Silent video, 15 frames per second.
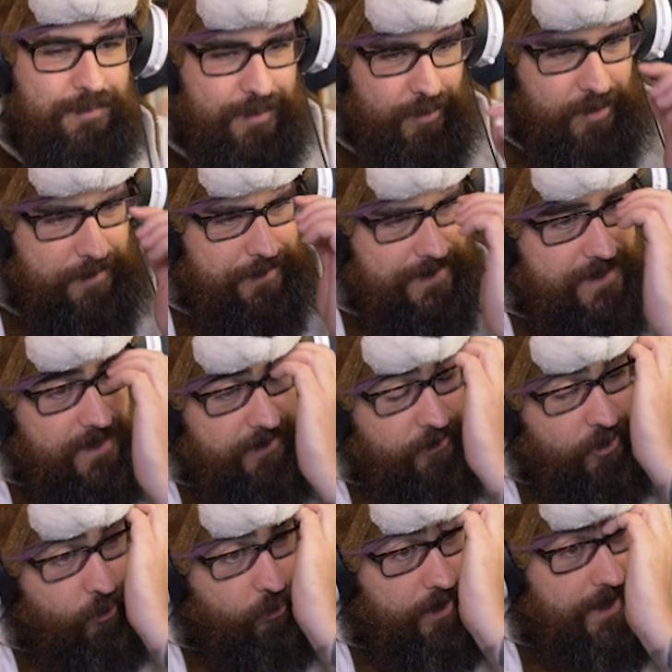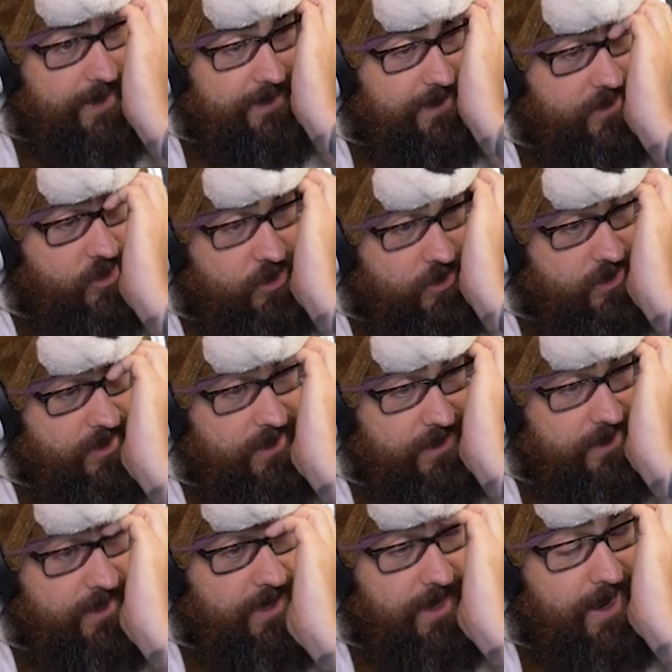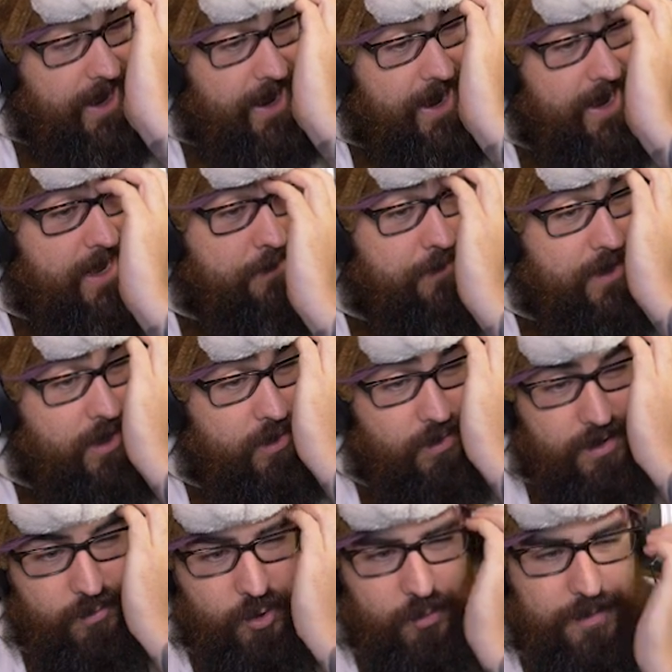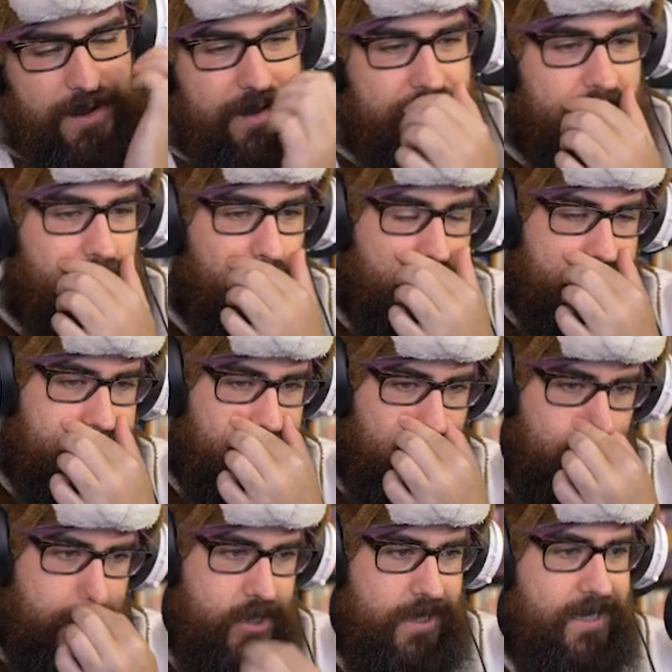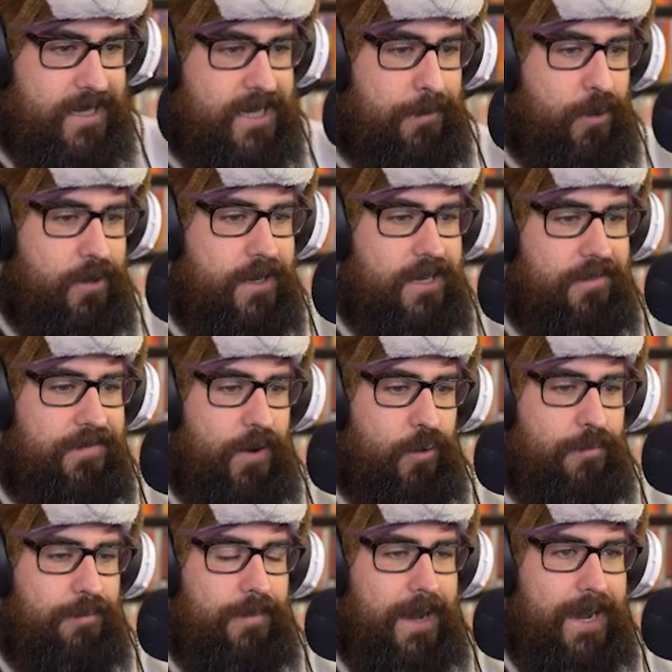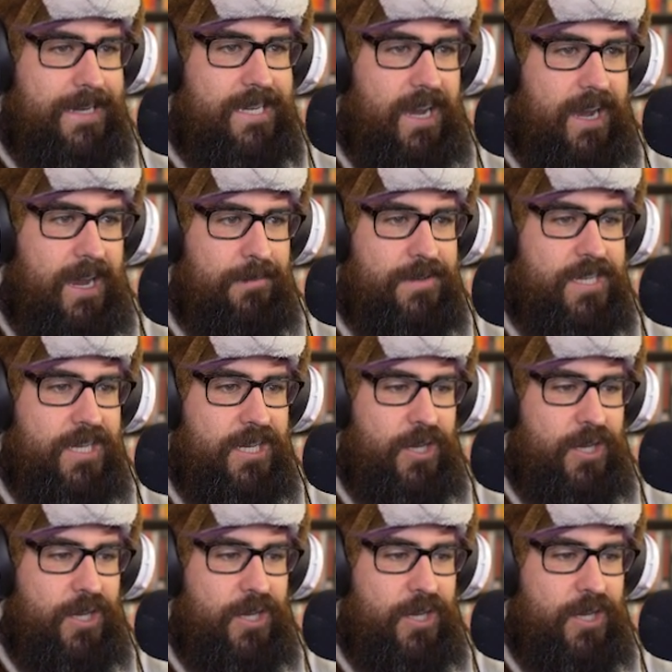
blew up a dove with a rocket launcher. I, Miu Iruma, the gorgeous girl genius, am going to devote my time to